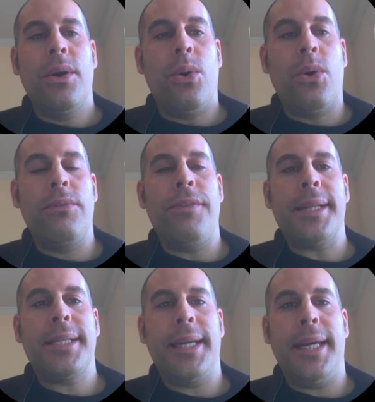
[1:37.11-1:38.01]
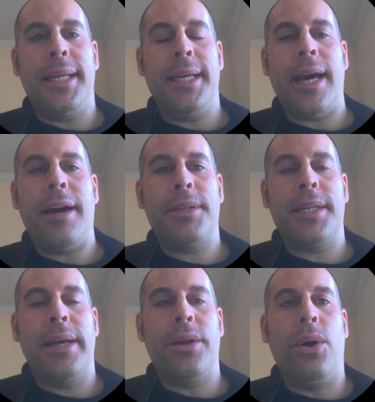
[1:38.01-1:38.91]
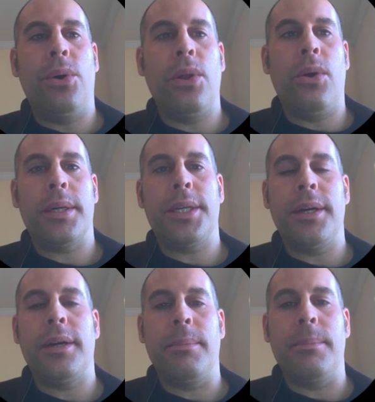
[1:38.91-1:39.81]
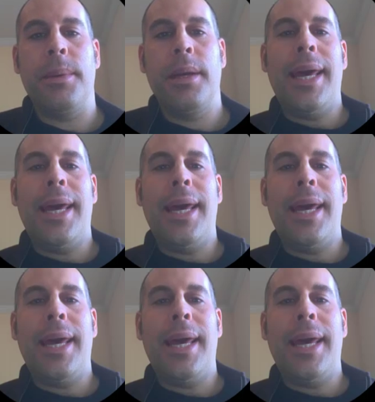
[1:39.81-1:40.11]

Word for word: or invest in ETFs and hold long term.